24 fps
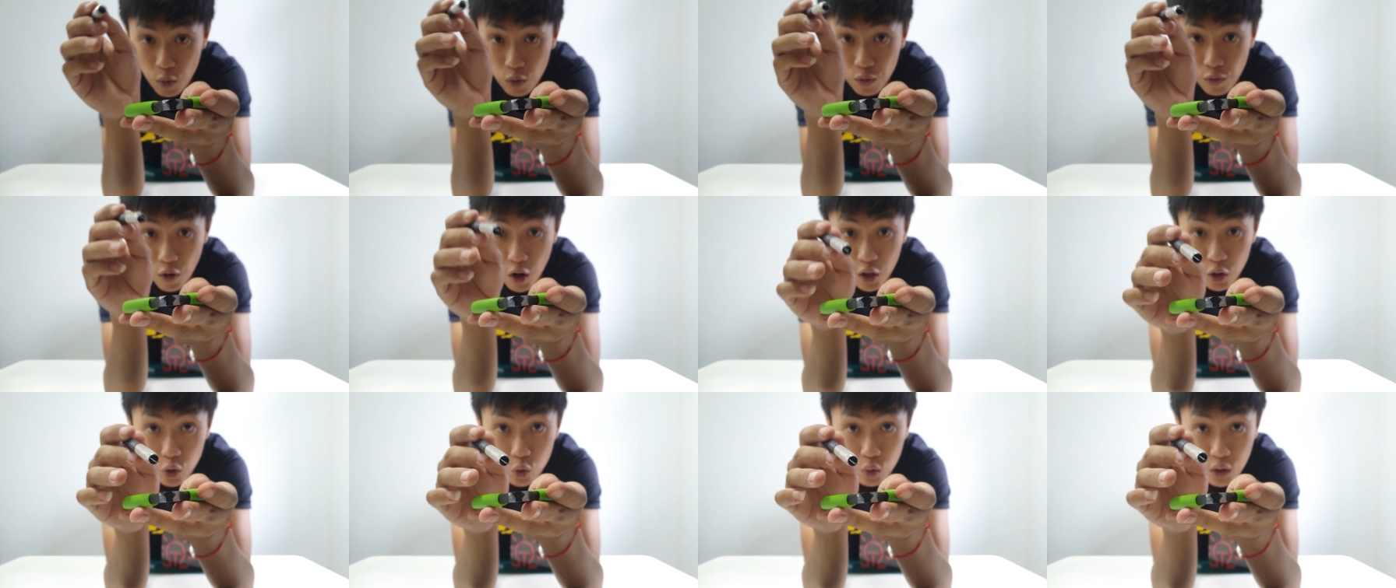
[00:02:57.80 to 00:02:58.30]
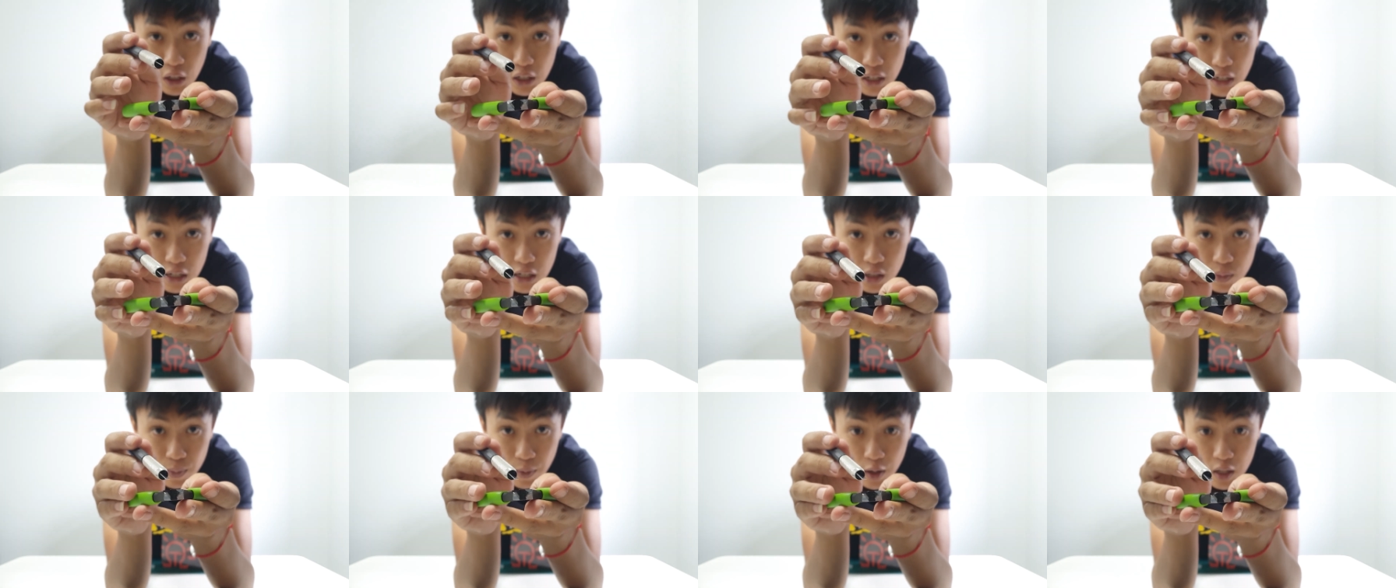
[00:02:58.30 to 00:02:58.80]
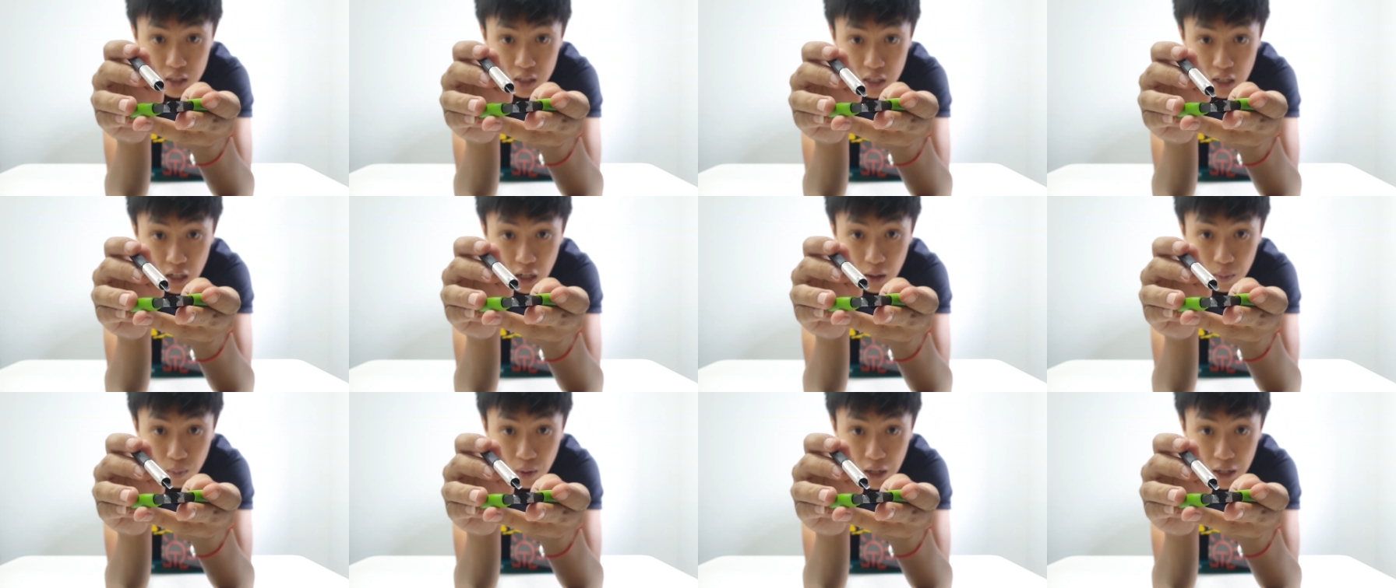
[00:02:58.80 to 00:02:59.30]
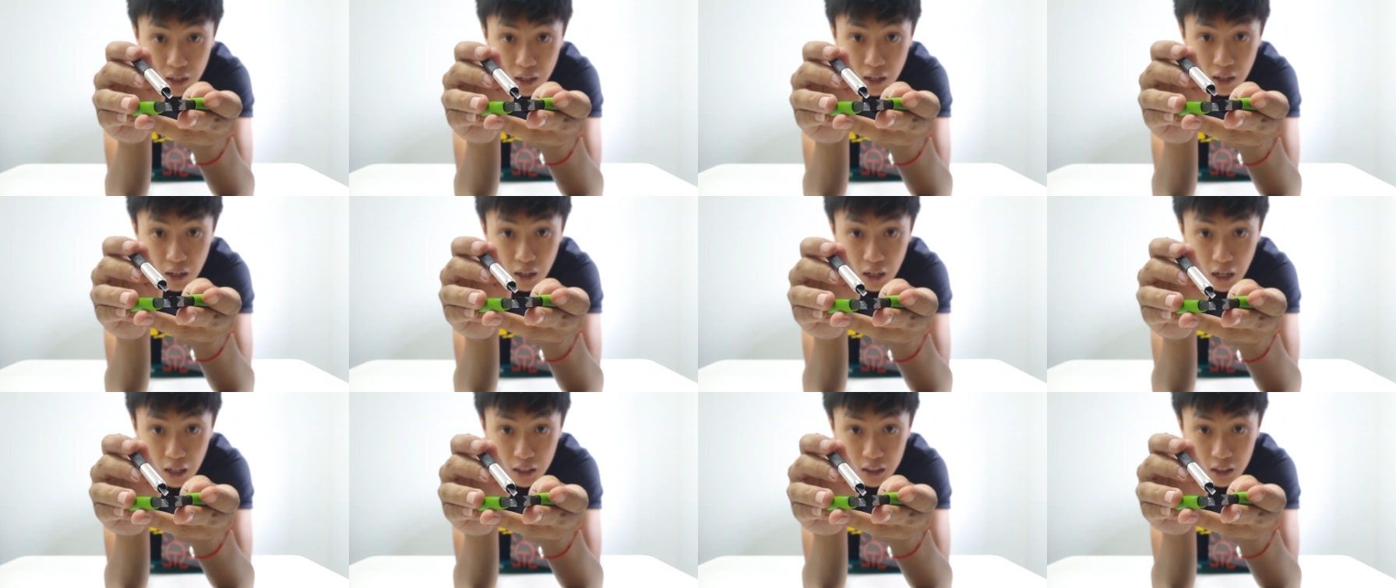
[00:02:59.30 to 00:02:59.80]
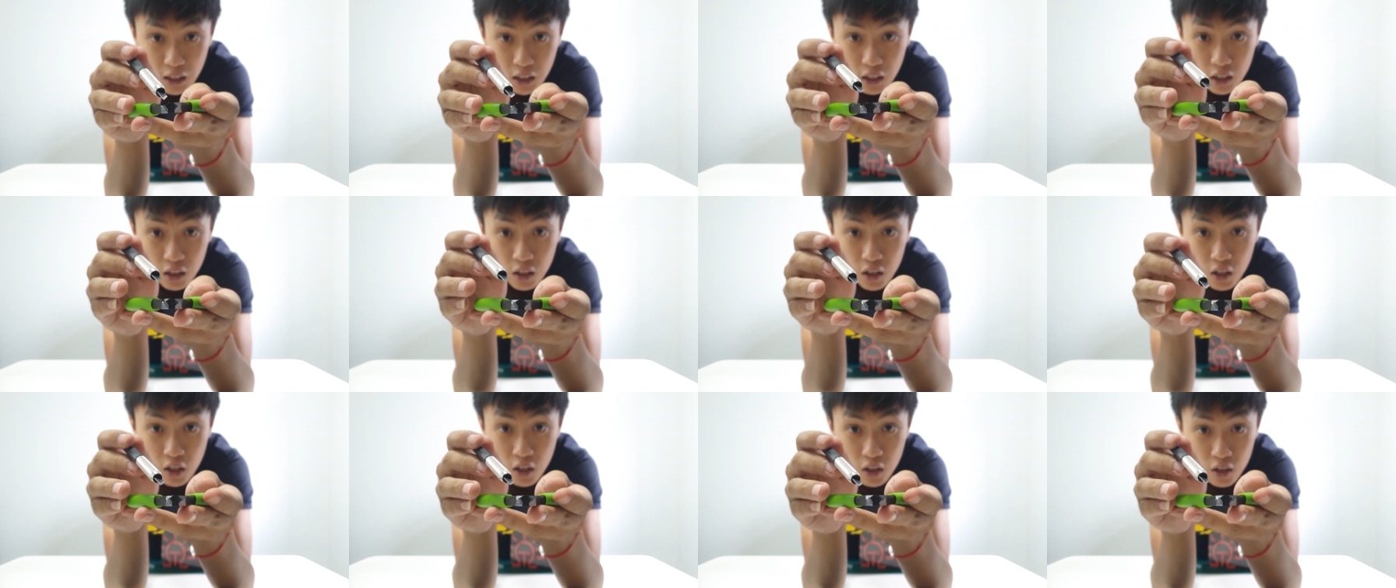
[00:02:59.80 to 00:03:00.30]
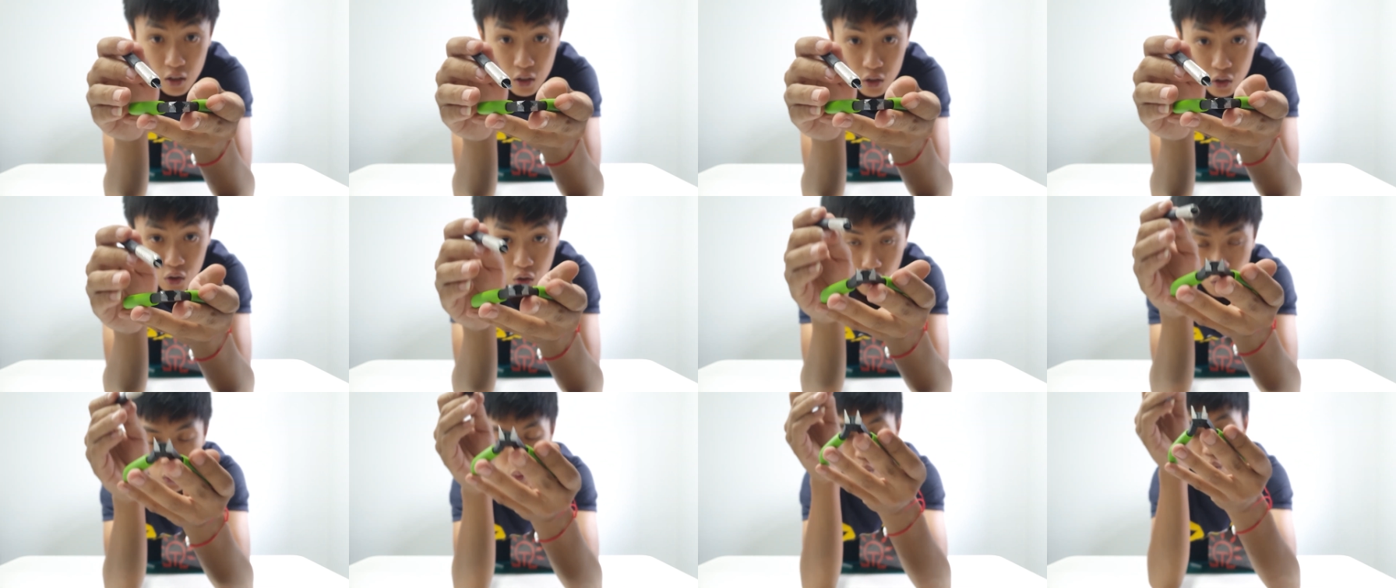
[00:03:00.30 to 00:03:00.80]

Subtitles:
move on to the Dspiae single blade cutter. So